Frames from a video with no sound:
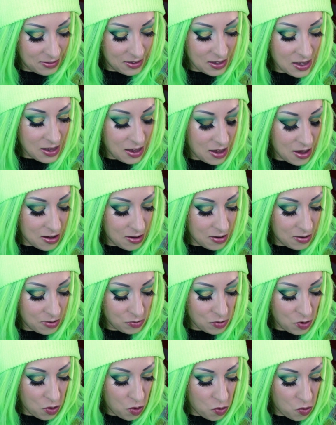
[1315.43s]
Yeah,
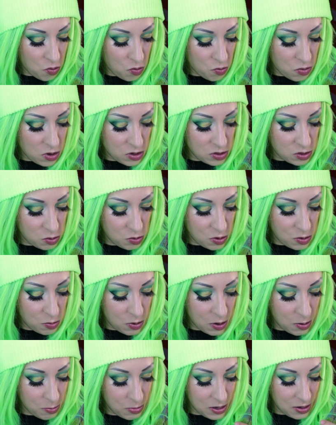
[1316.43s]
oh my sweet
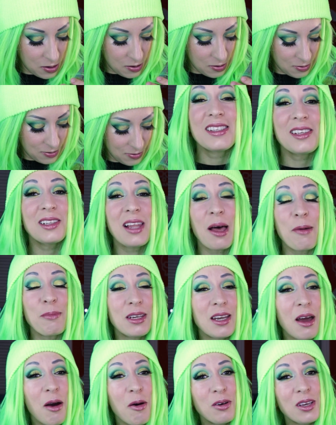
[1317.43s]
baby. So let
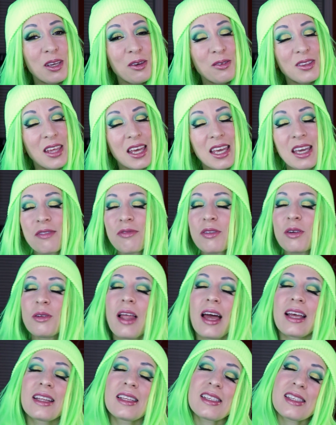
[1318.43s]
me know what you think if you
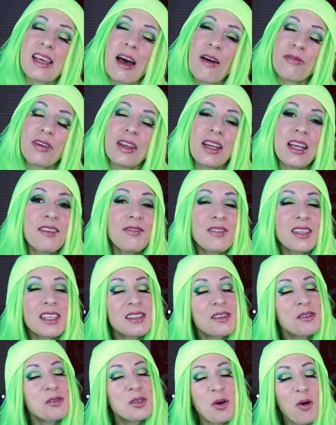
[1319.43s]
like this outfit, if this
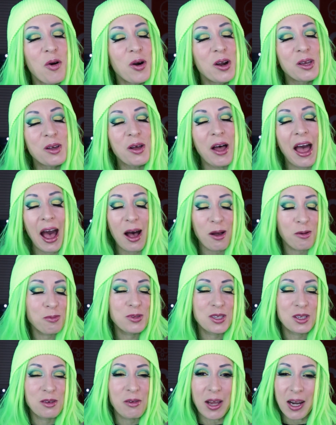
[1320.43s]
tutorial
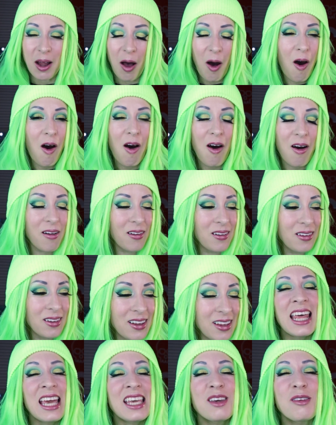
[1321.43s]
helped you at all.
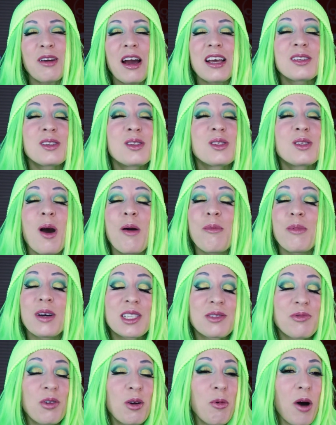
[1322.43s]
Thank you guys so
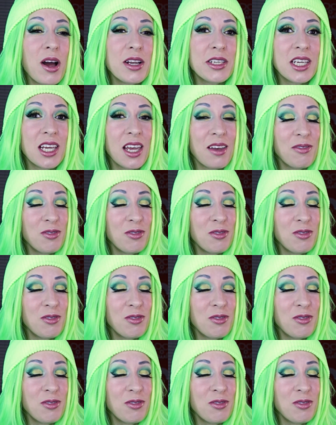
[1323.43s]
much for watching.